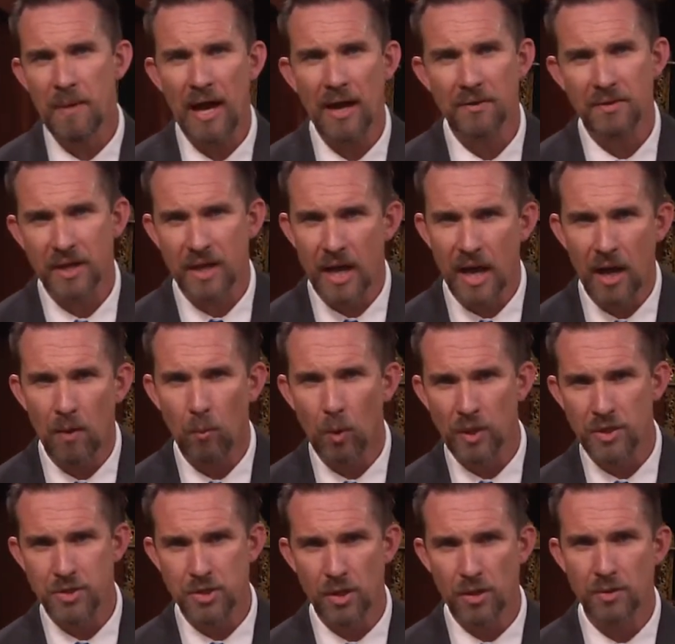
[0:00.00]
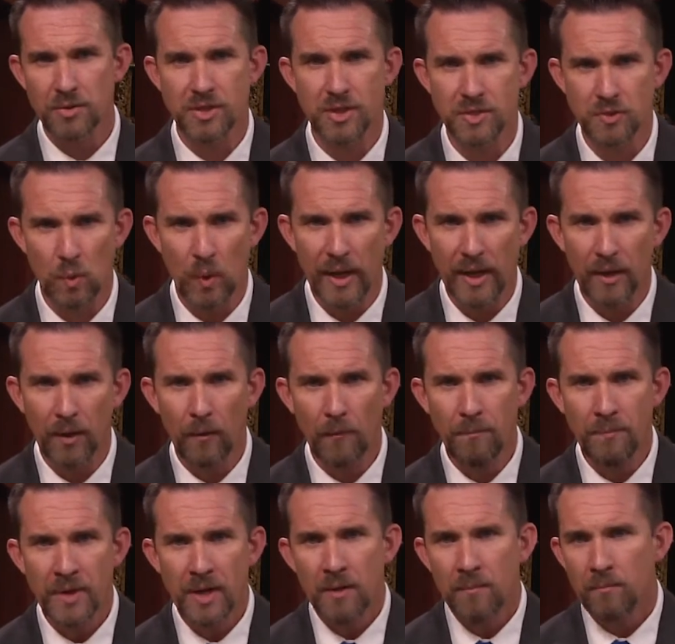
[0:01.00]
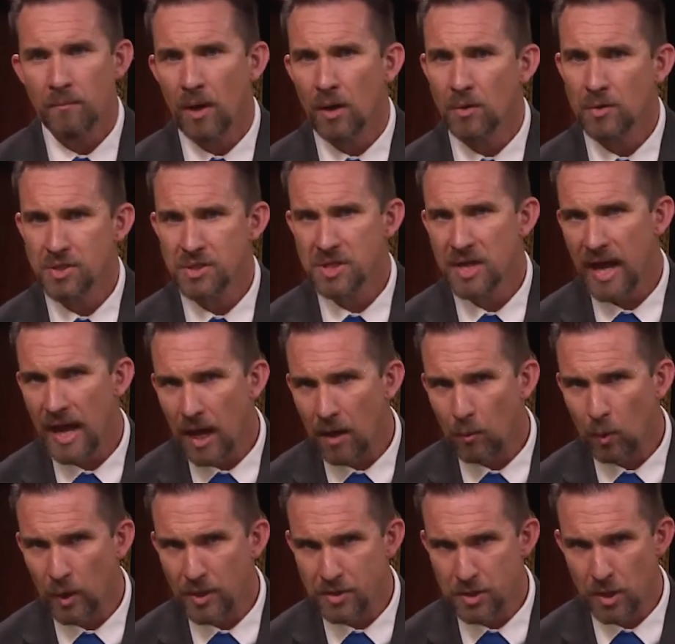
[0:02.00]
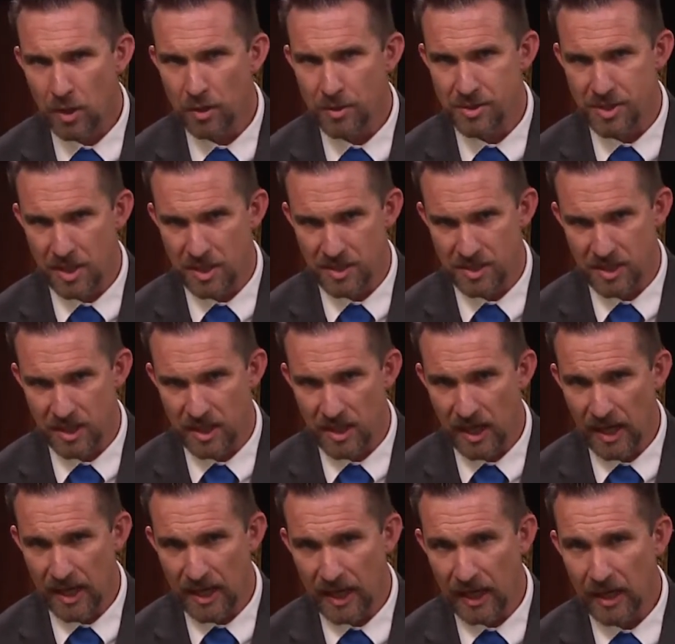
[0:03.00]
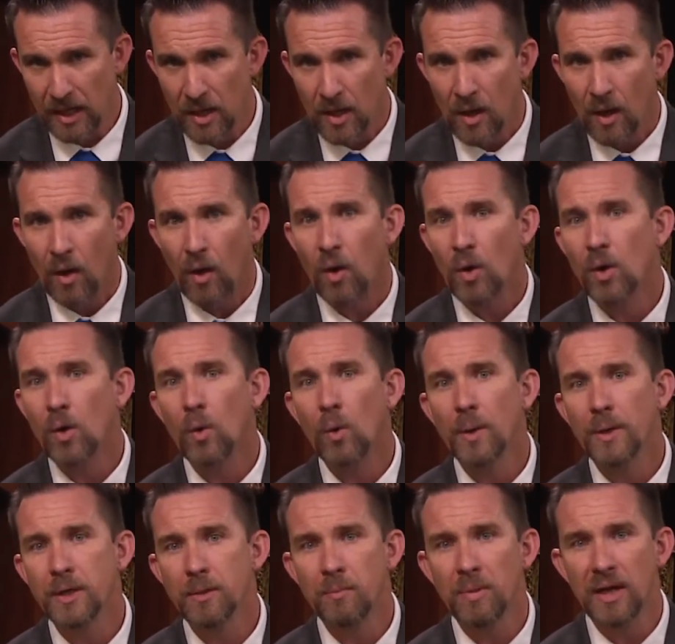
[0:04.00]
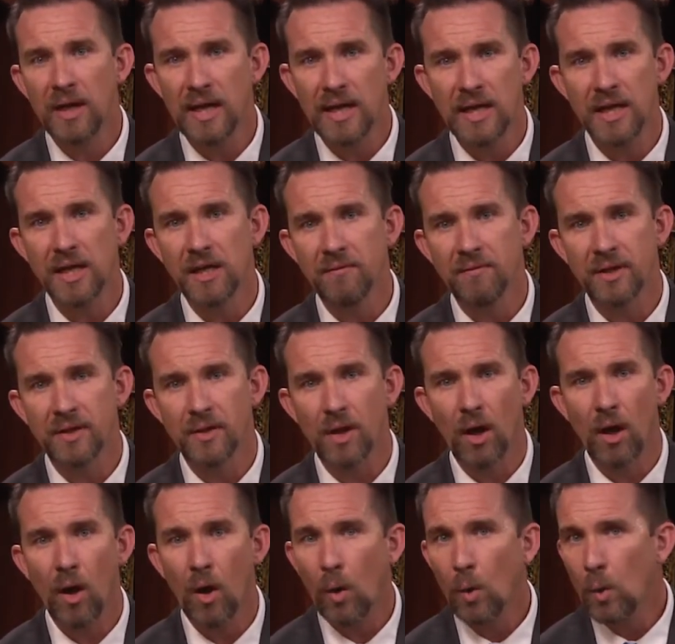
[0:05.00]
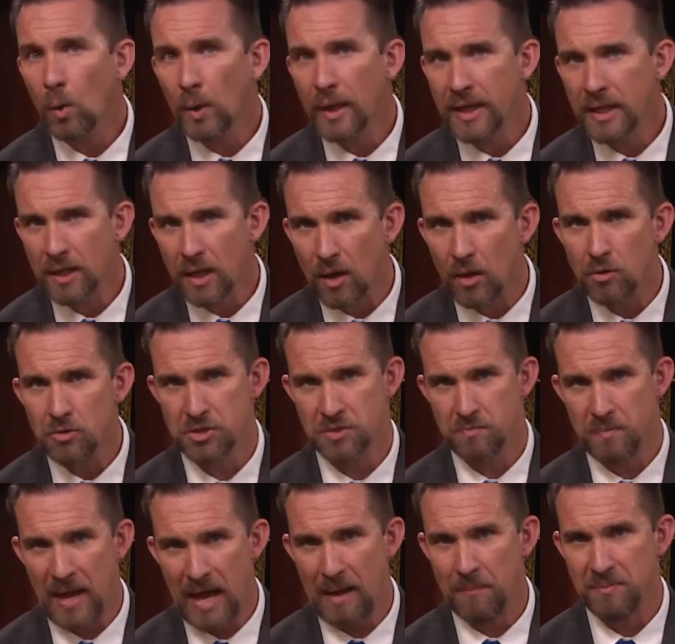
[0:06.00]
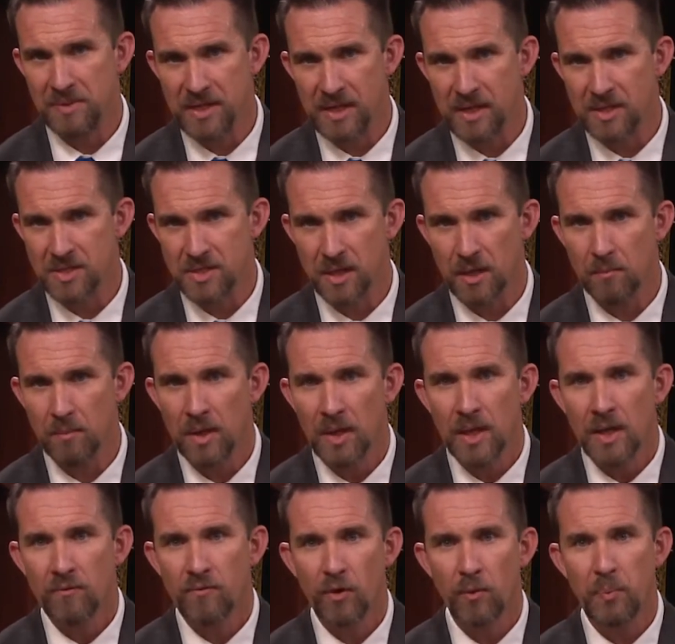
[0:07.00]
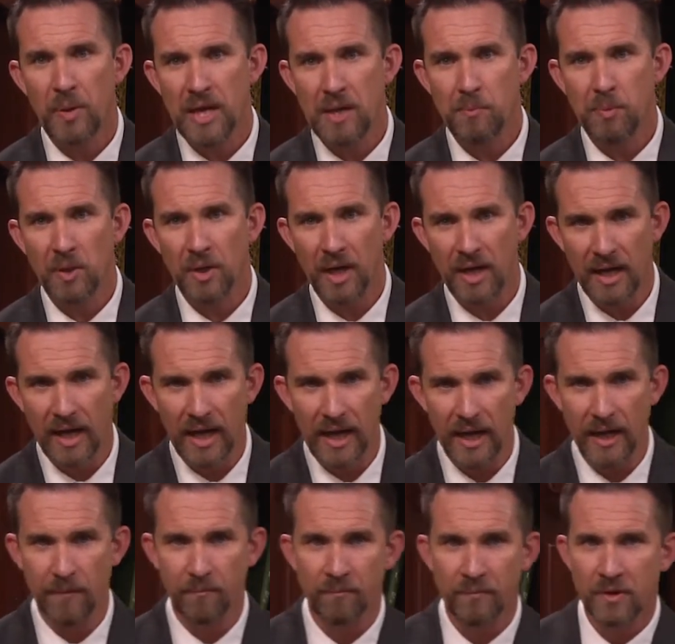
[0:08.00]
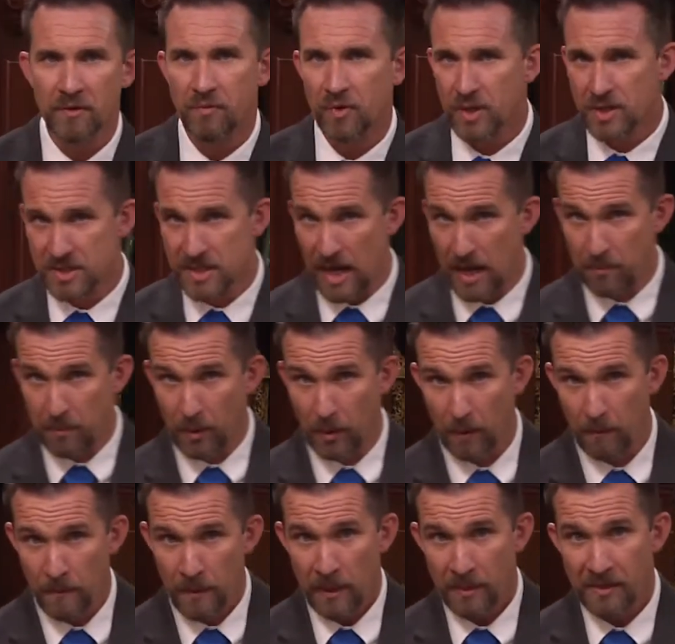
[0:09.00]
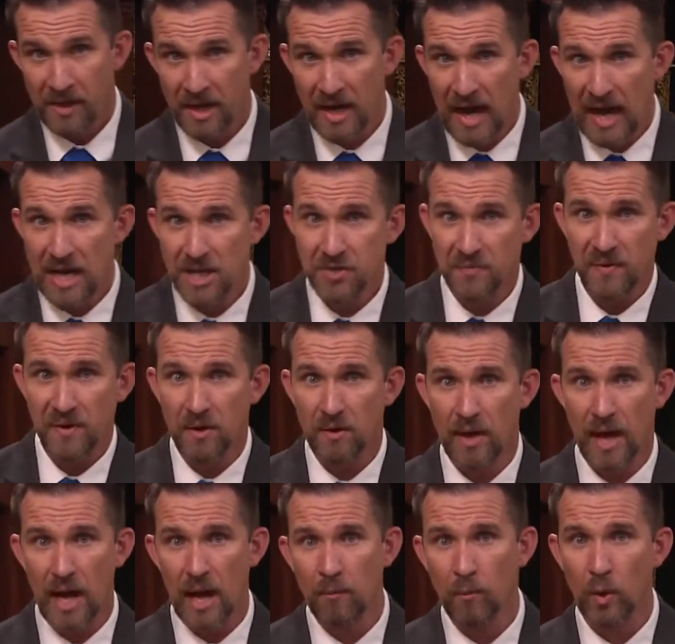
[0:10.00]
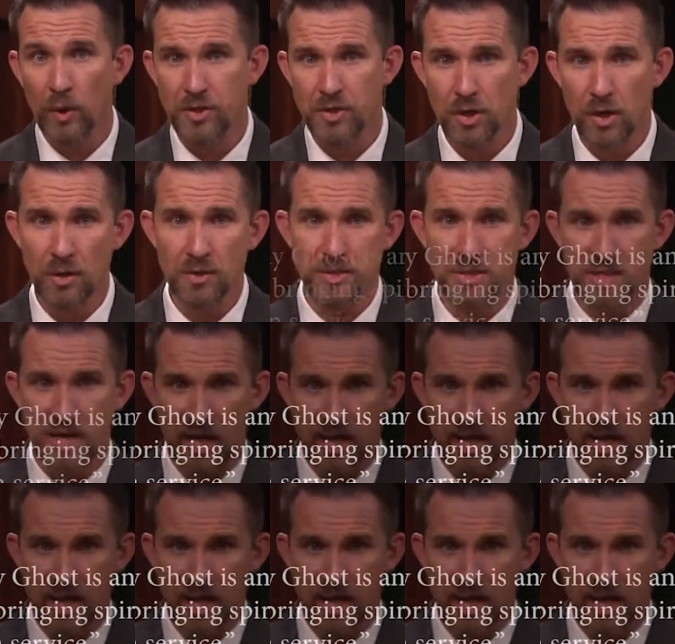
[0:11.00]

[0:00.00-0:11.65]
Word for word: about the cowboy church as well, most cowboy churches today are going to believe in the Holy Ghost baptism for people today. For example, the Nashville Cowboy Church